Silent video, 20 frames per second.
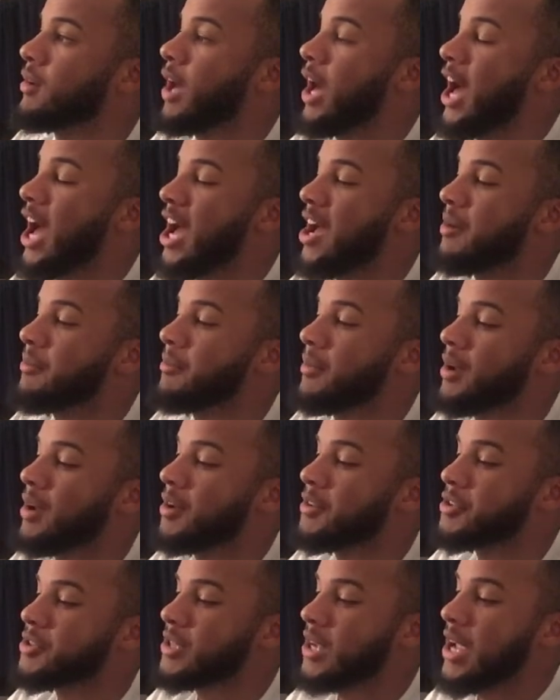I'm
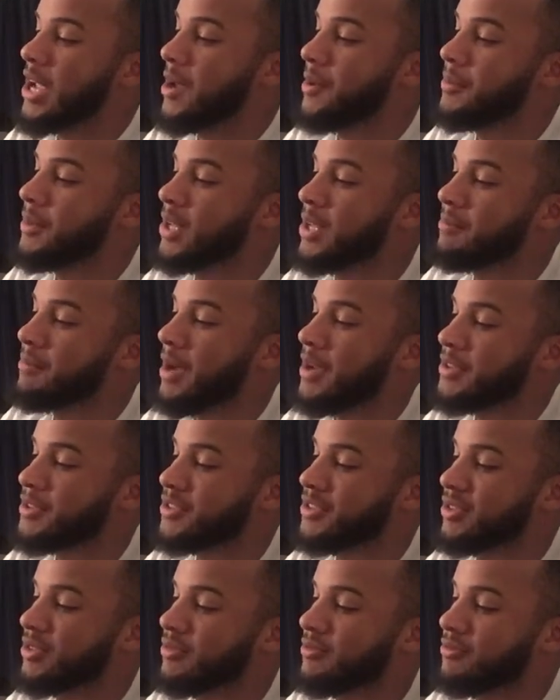ashamed in
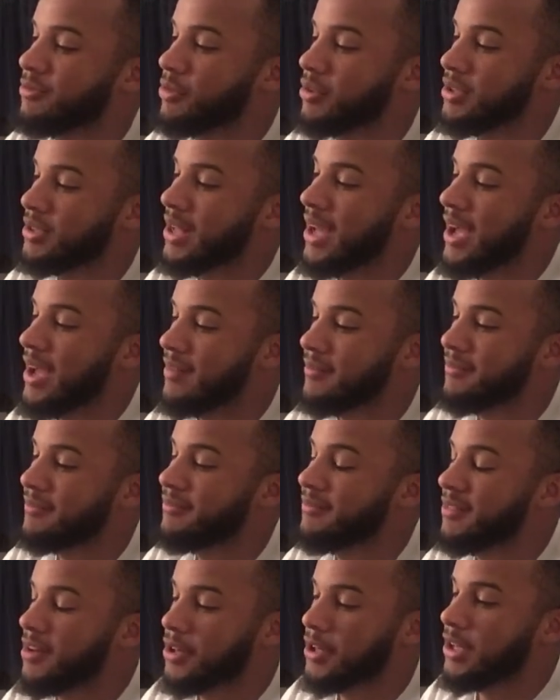myself for not
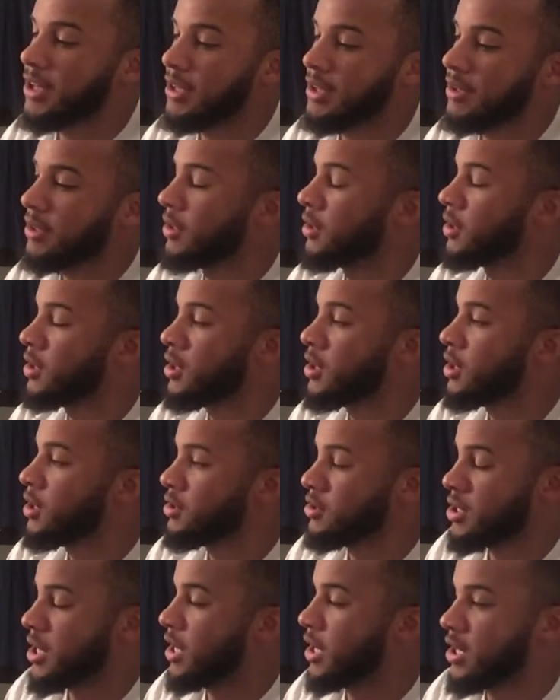fucking
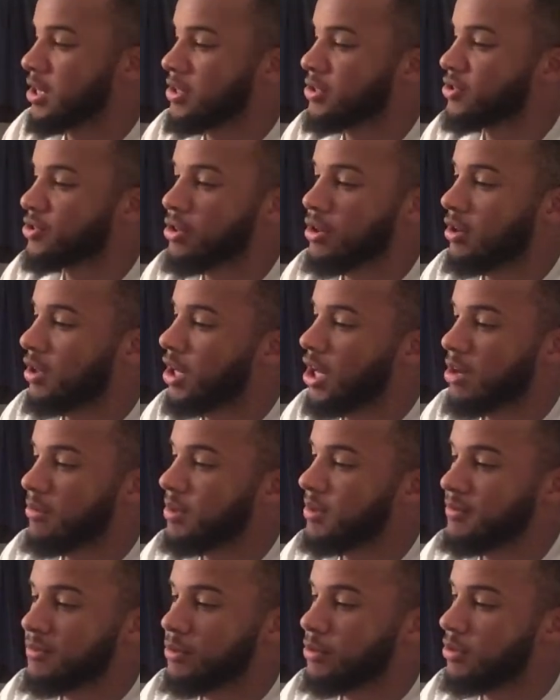checking this girl out
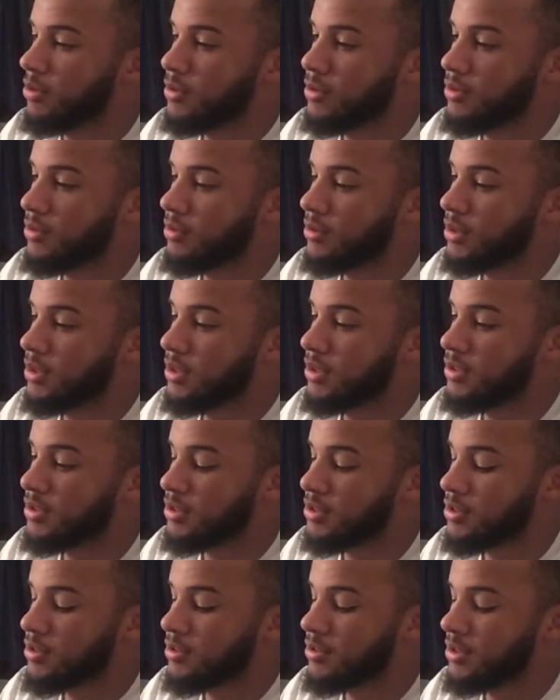before, dude.
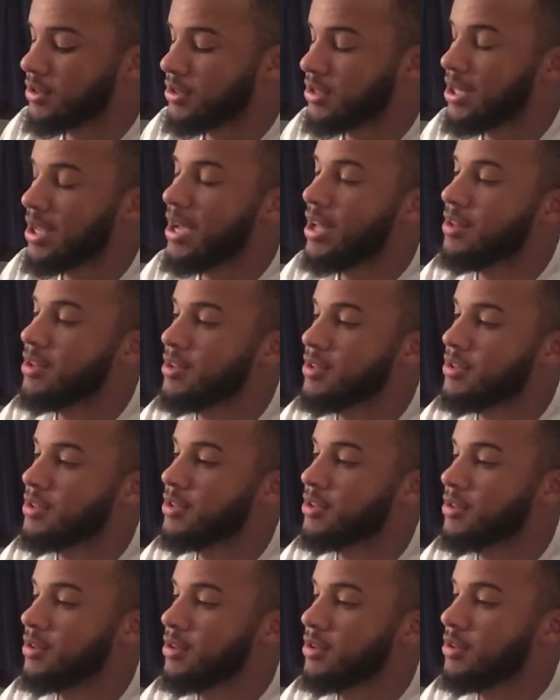Because the talent,
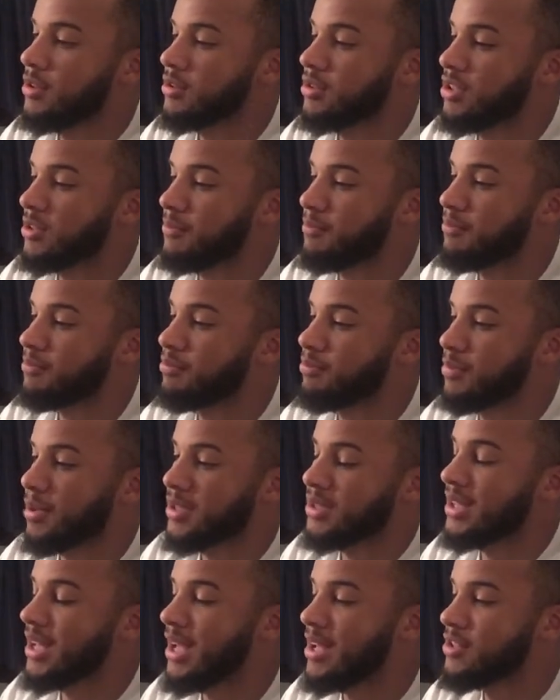the
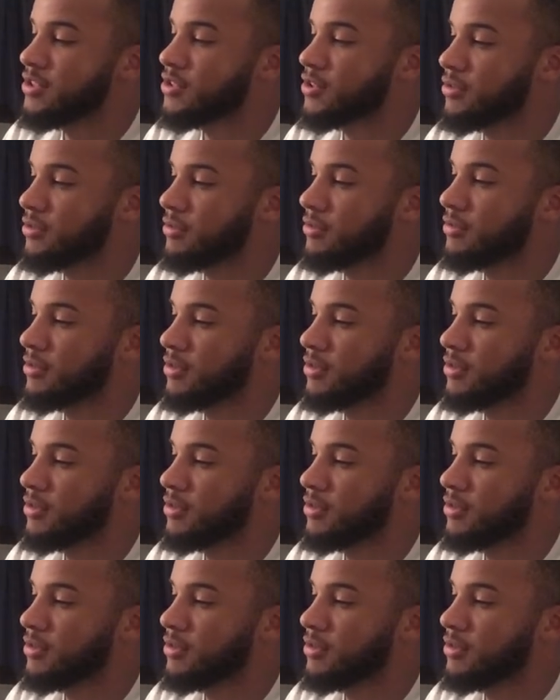potential,